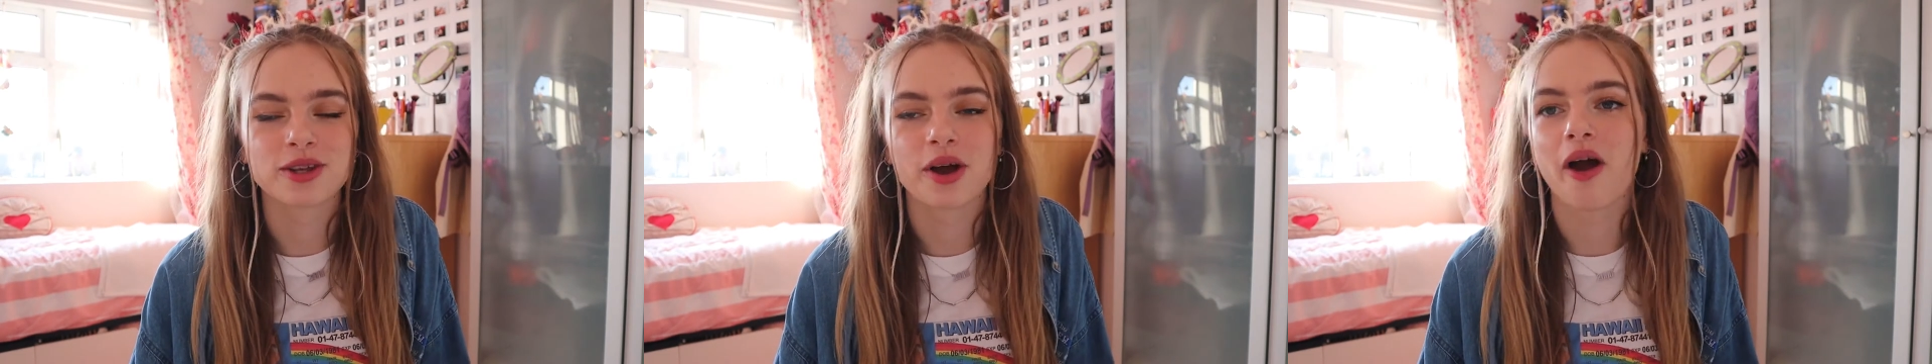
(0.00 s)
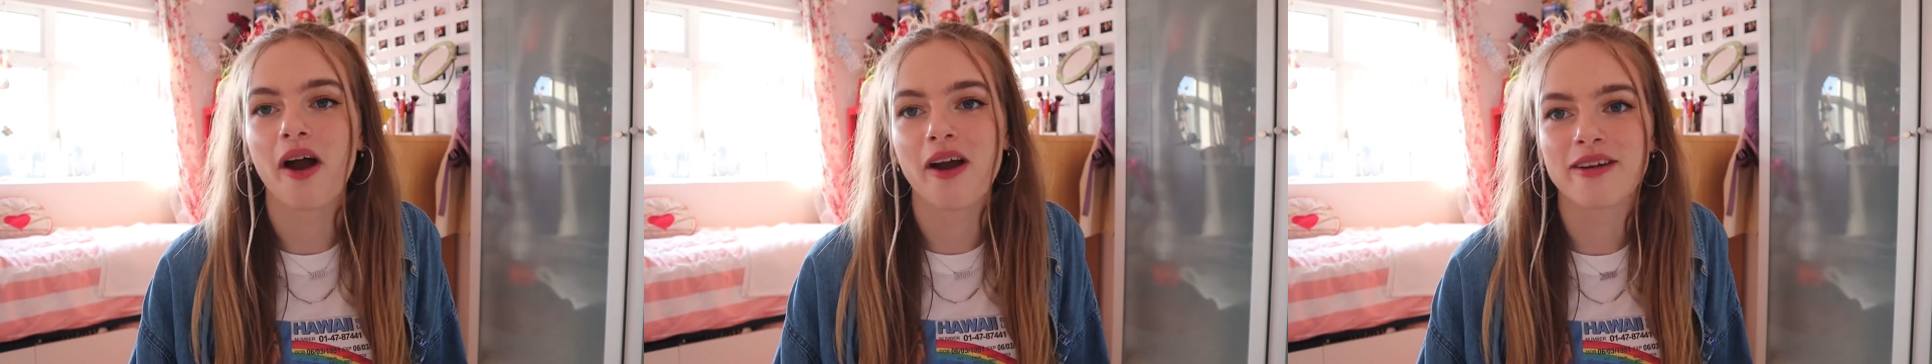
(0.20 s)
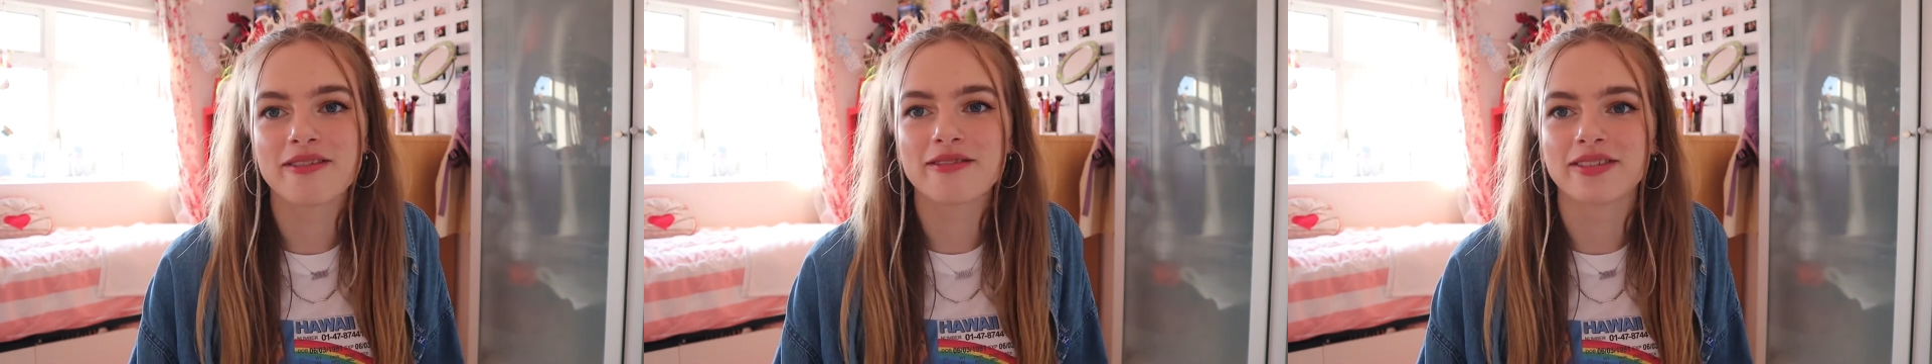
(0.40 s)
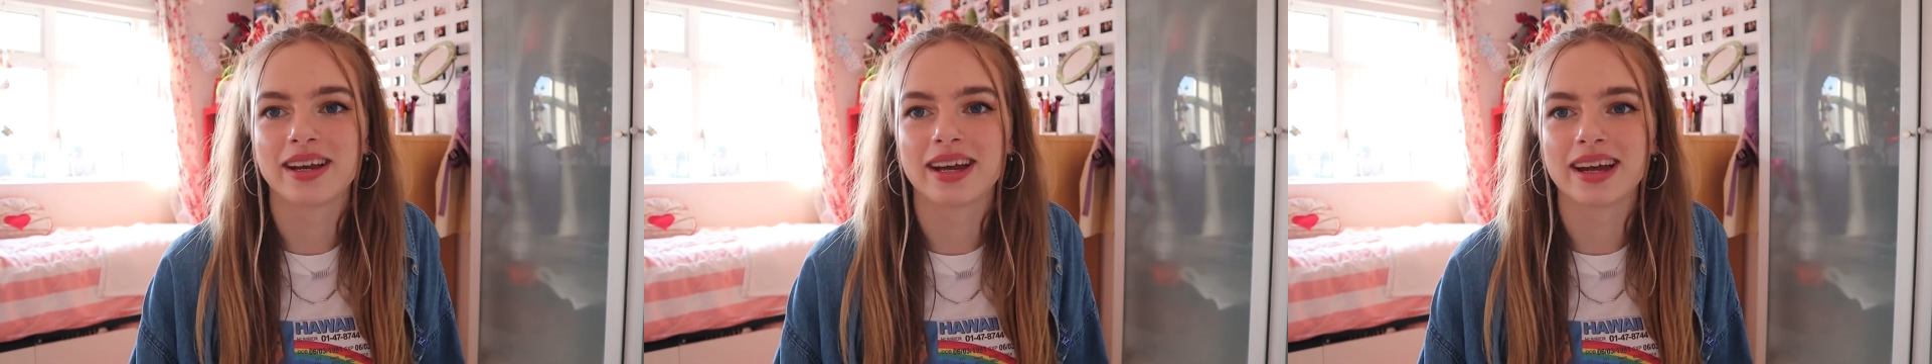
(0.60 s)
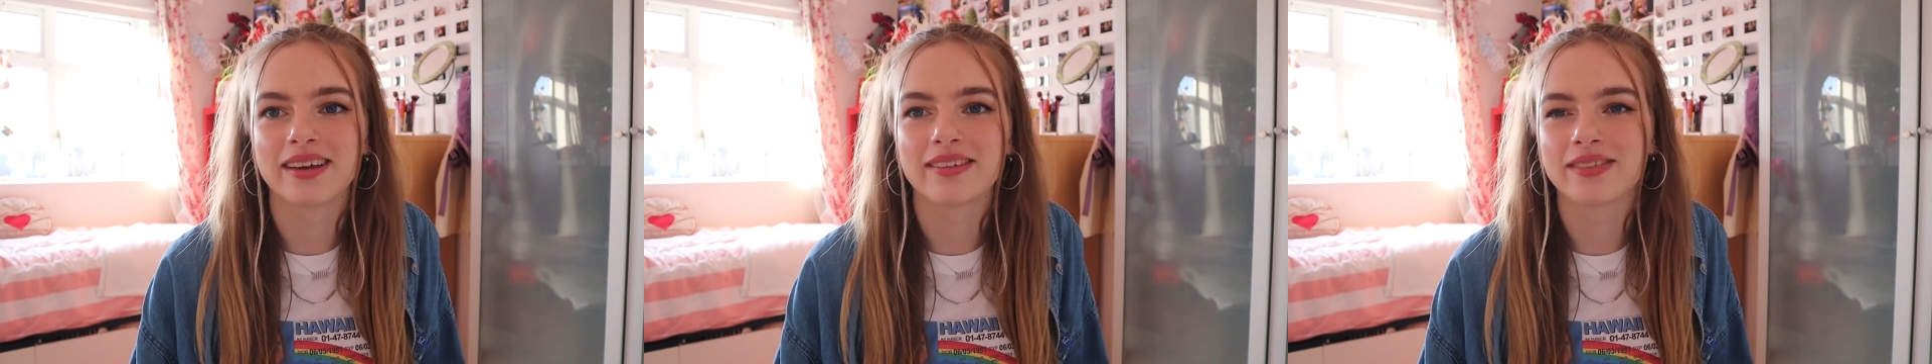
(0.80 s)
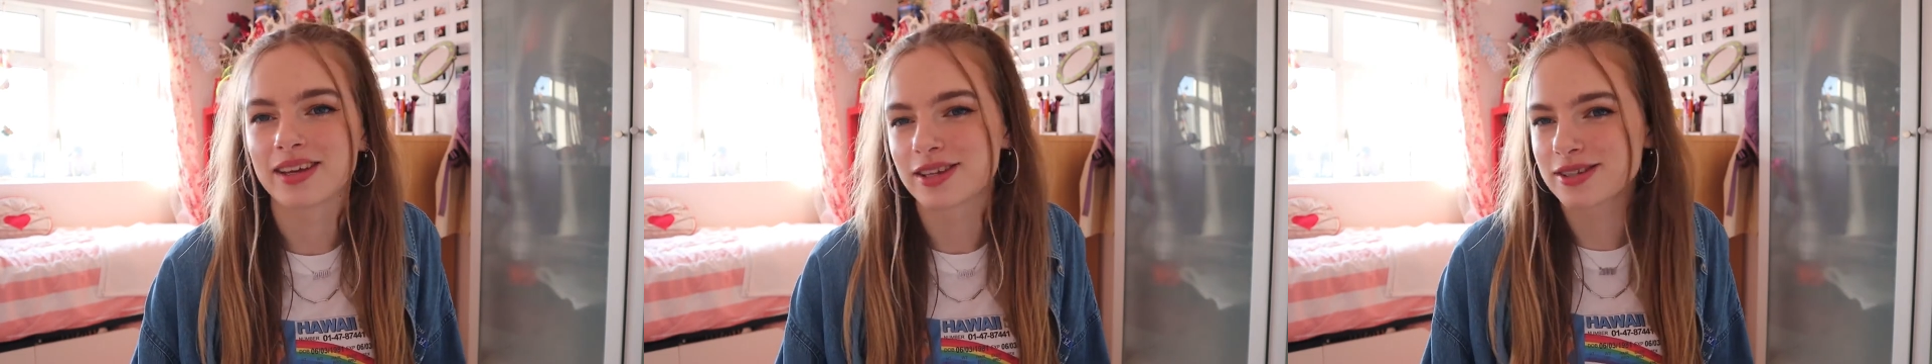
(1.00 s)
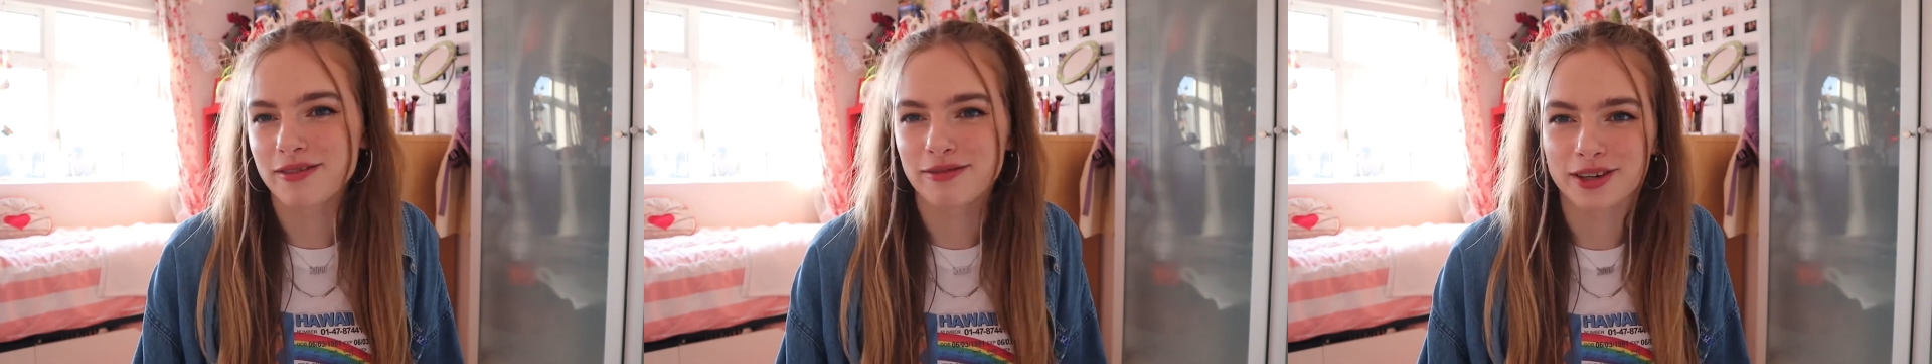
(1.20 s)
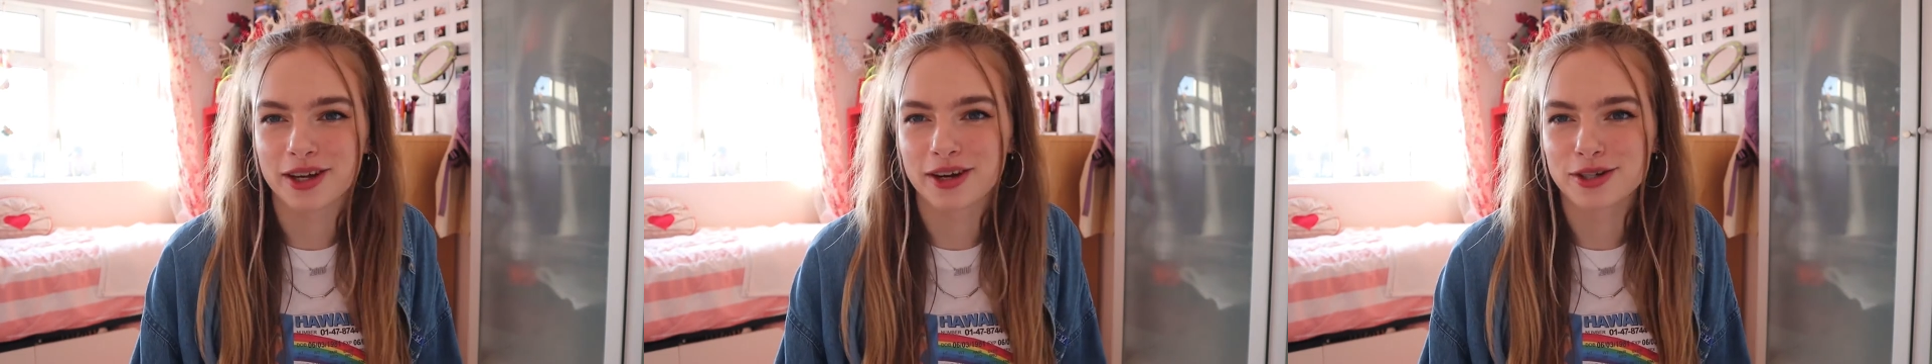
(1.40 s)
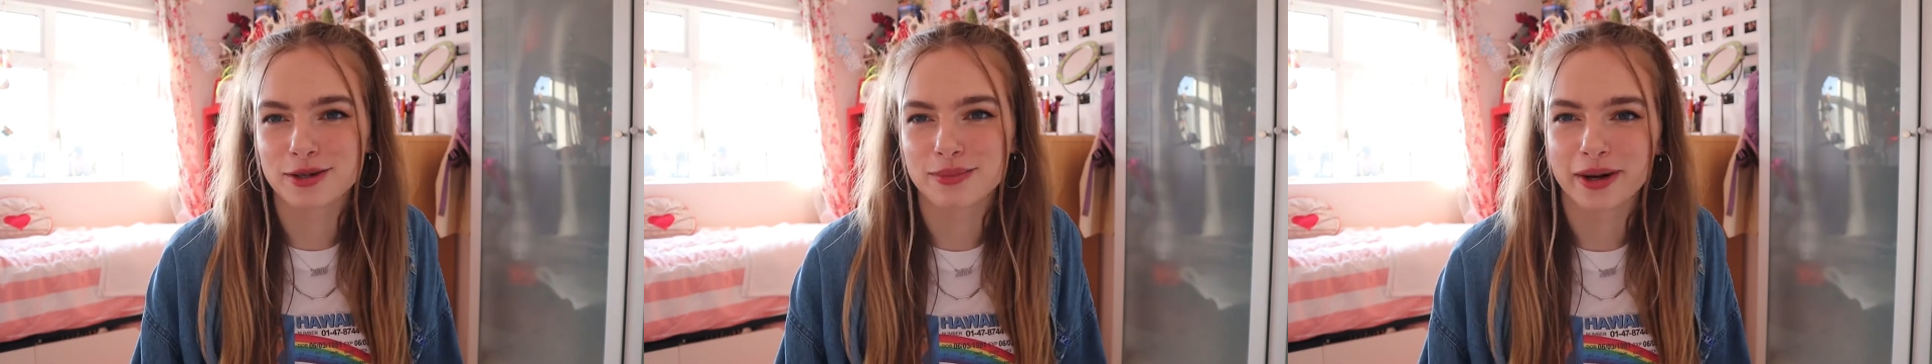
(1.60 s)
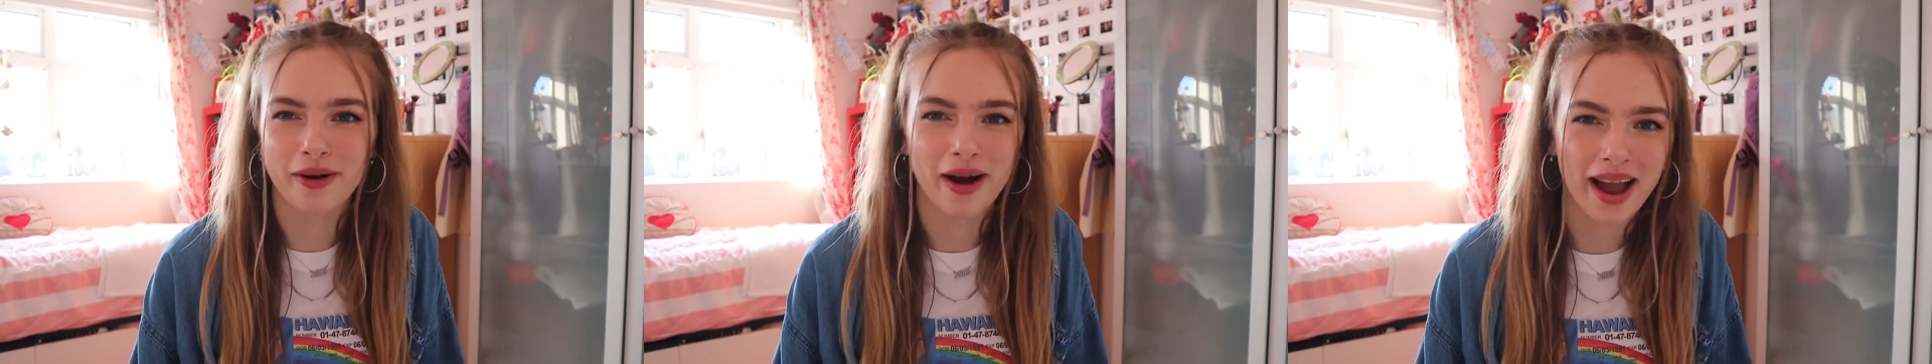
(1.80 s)
so hopefully this video
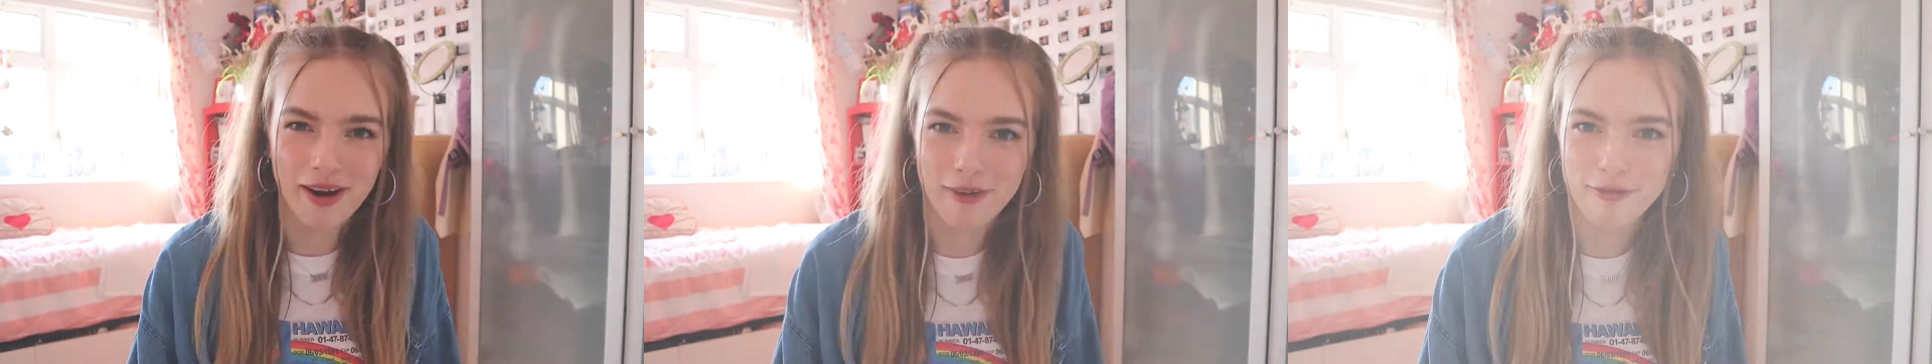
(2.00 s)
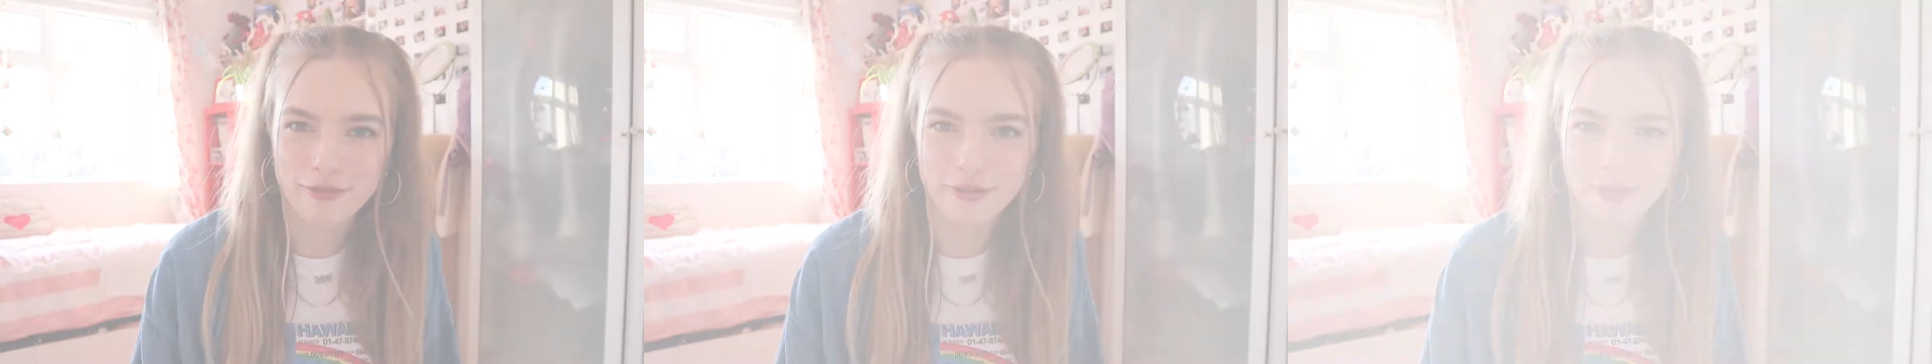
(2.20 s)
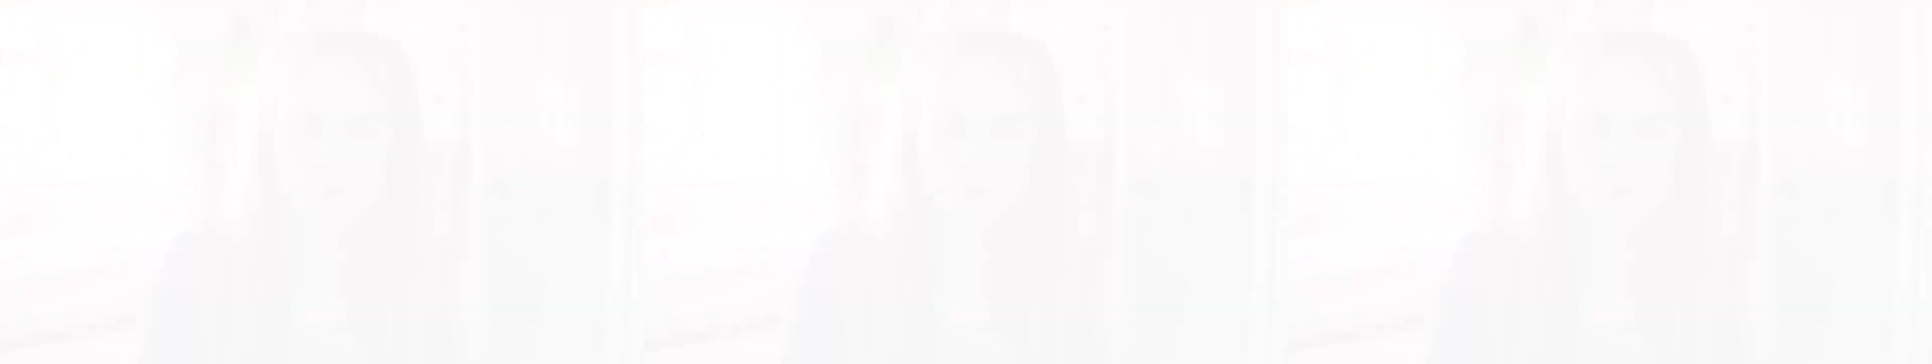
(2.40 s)
should be quite helpful.